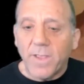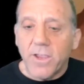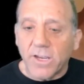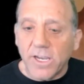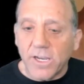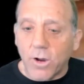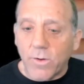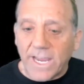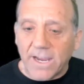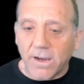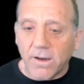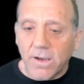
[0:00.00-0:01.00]
You can go
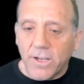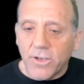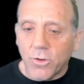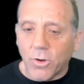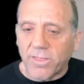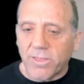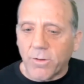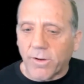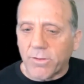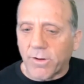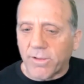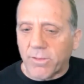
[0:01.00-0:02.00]
here, north, north,
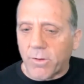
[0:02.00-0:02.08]
north,